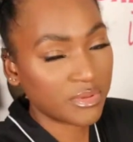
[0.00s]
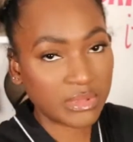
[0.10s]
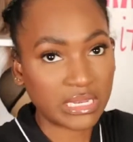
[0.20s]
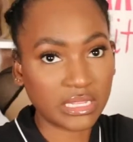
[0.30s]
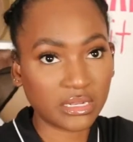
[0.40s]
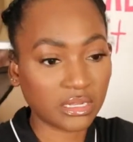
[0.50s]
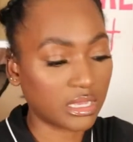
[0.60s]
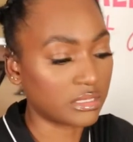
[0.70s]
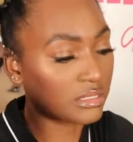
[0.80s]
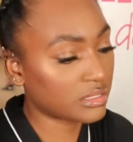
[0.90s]
medium
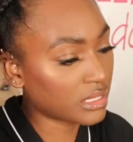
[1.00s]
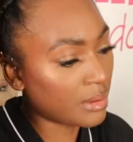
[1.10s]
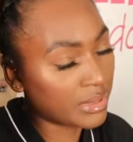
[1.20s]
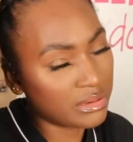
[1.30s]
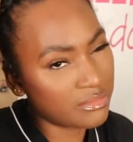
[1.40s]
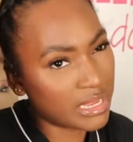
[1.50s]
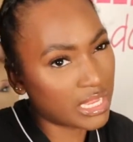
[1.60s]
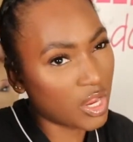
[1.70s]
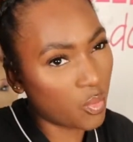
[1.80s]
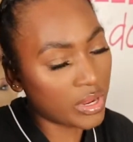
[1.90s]
because I'm going to be
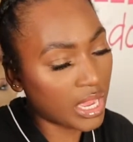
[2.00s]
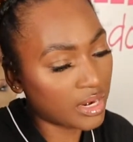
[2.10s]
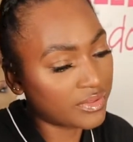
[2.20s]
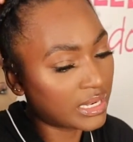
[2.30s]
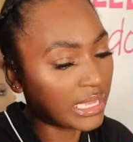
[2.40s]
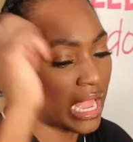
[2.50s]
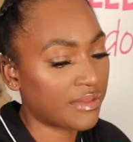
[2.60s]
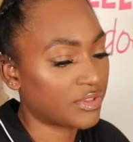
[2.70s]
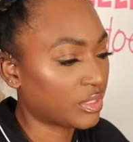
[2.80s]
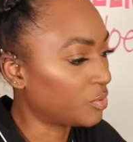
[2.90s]
making a wig out of it. Like, I
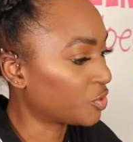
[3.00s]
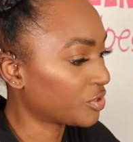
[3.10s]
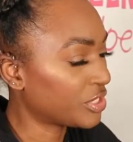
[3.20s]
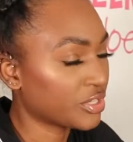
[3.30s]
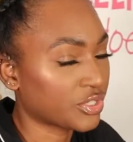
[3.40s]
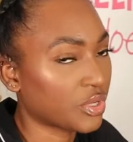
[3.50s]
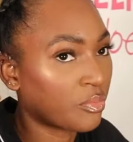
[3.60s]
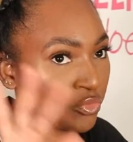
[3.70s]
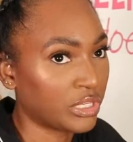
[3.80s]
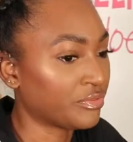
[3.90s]
have the closure here, so
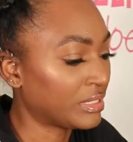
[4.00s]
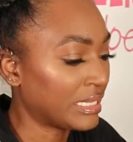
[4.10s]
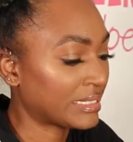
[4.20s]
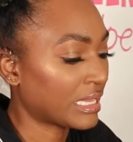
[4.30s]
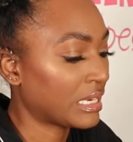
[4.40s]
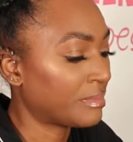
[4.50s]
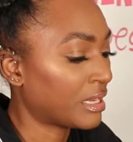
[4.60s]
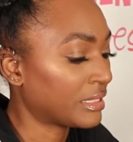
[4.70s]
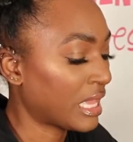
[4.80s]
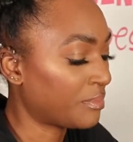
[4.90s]
I'm really, really excited
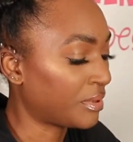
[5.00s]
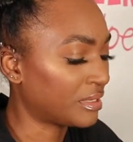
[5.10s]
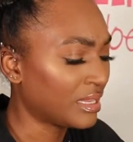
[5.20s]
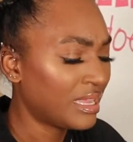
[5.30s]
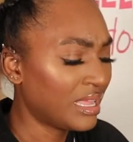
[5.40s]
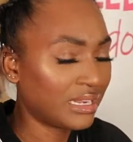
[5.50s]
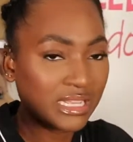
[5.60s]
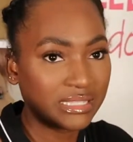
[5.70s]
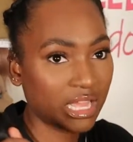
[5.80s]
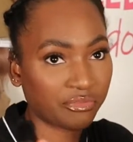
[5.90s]
about that. But
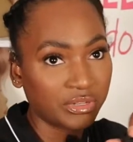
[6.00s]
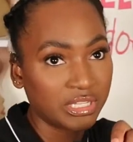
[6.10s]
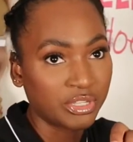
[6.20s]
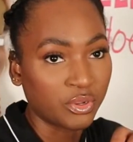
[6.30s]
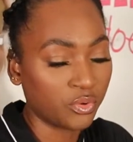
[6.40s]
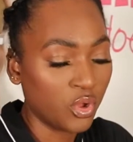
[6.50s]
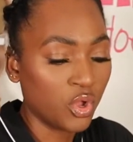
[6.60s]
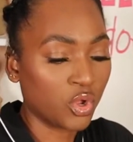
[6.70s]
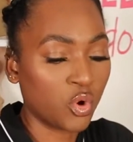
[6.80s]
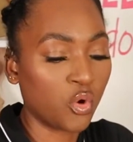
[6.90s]
let's not really,
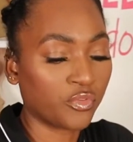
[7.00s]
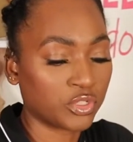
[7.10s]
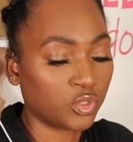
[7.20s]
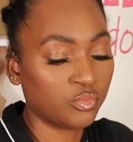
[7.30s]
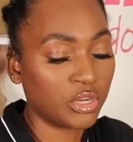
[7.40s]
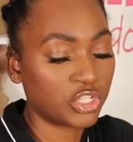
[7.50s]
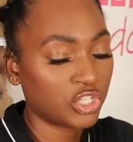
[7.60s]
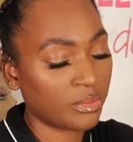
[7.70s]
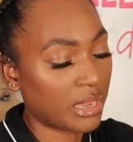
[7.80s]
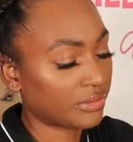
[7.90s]
go over too much
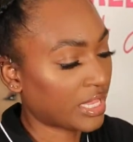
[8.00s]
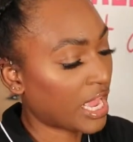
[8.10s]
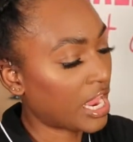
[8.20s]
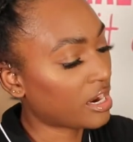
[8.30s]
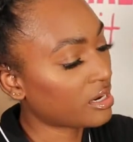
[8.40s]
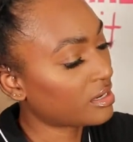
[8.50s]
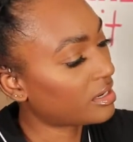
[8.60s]
about the hair.